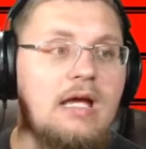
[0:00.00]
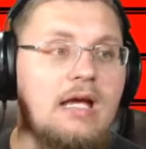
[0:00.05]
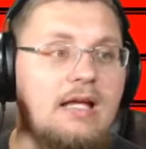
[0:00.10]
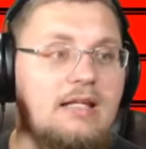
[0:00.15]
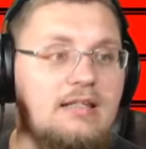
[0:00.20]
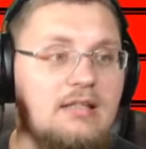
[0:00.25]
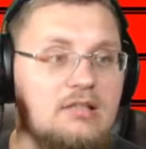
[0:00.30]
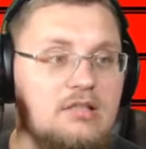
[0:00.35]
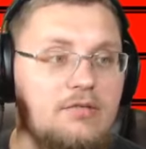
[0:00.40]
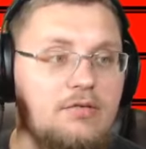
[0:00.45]

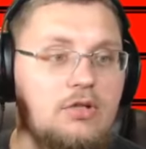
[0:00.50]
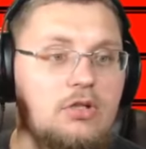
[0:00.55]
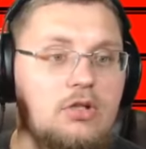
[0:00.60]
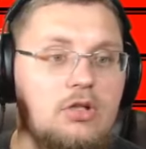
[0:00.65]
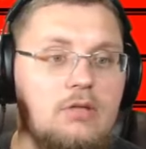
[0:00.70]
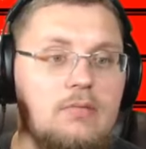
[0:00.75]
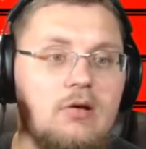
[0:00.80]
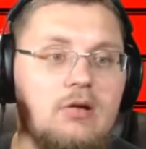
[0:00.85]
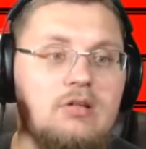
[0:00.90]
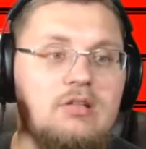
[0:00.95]
It does have a
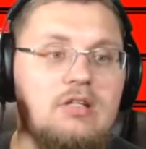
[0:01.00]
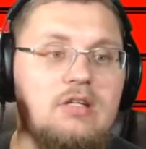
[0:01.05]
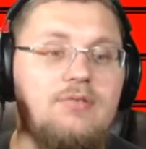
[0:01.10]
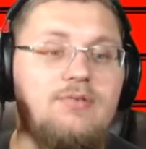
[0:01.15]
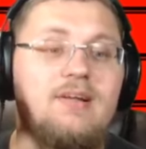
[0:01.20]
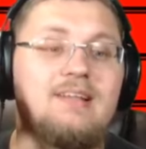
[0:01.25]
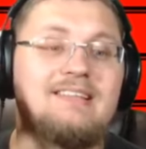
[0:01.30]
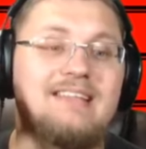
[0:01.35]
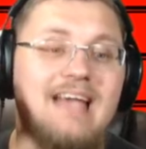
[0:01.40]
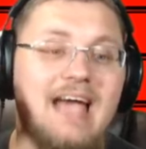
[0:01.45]
good amount of
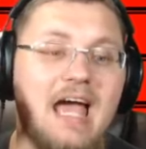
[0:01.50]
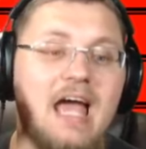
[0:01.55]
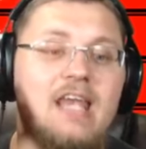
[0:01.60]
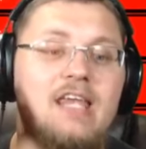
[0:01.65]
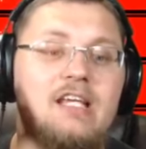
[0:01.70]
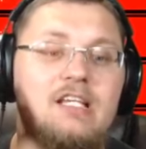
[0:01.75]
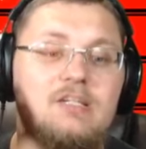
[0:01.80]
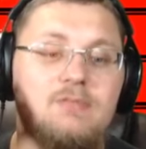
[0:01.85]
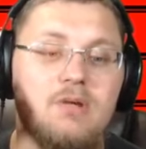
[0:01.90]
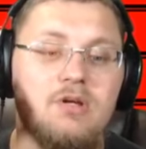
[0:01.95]
defense,
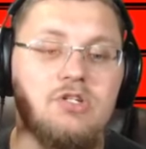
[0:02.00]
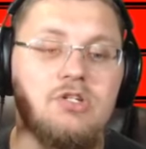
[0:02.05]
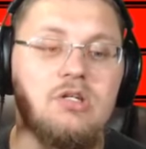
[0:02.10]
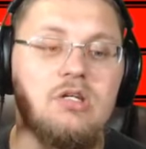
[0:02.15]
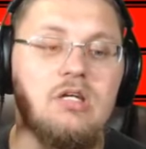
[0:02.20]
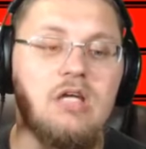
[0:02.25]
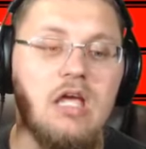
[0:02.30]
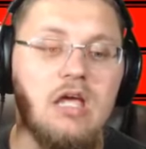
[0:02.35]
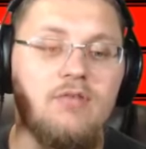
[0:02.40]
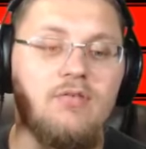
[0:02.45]
and
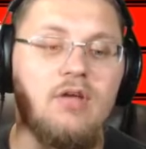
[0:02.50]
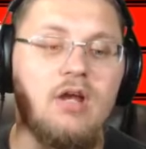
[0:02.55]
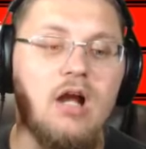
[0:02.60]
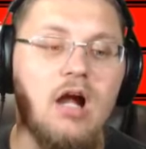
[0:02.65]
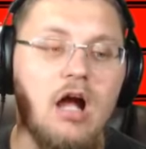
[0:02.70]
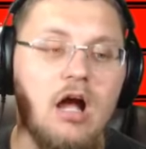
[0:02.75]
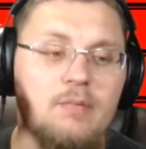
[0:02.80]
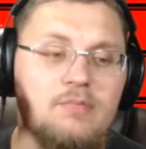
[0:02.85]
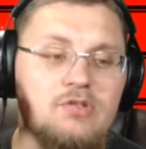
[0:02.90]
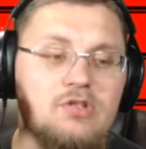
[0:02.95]
especially if
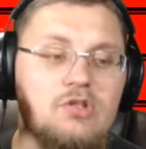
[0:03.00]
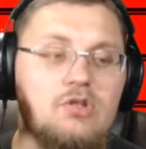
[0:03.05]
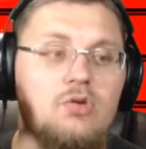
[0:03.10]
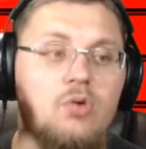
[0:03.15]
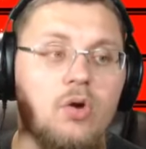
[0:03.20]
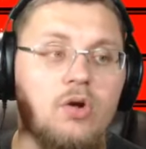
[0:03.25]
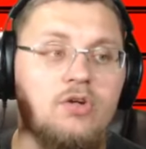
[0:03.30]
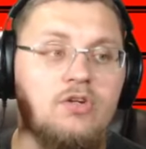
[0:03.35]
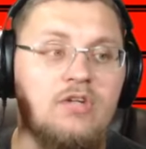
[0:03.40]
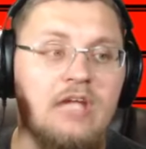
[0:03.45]
it ups
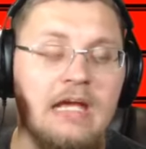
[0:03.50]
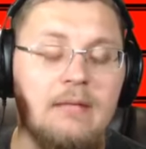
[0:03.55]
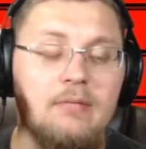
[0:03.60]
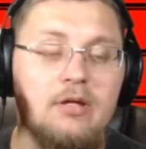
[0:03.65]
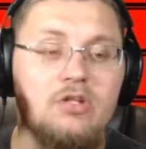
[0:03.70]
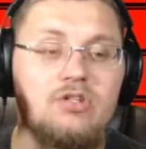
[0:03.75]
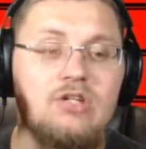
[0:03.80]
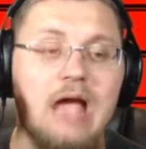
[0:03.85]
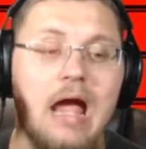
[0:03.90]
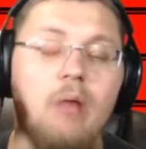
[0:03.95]
your
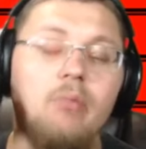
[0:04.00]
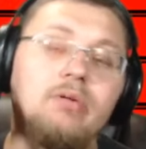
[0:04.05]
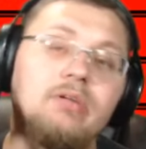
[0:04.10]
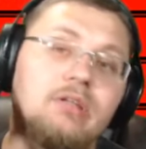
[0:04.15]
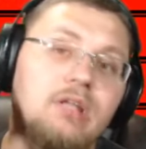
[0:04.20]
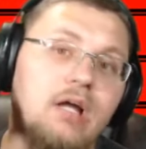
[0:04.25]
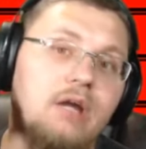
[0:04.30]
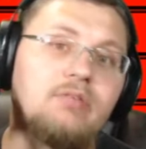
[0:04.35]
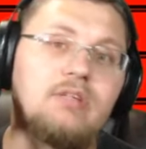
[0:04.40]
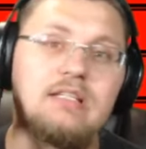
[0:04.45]
damage, I
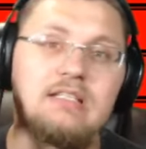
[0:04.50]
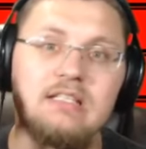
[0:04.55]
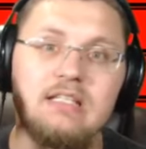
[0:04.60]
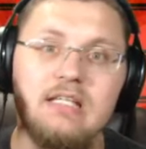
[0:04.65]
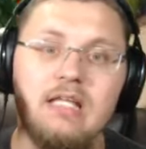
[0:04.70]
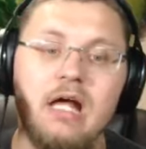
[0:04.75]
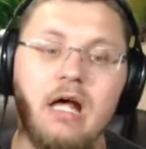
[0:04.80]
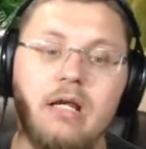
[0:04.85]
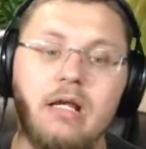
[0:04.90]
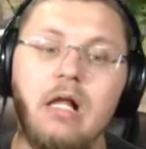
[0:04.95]
would love to see
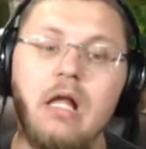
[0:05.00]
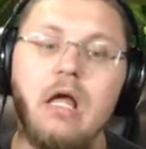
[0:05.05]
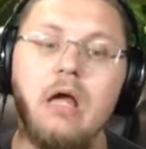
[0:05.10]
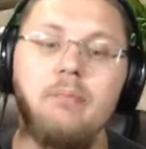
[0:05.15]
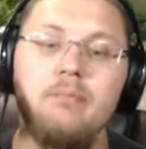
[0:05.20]
that.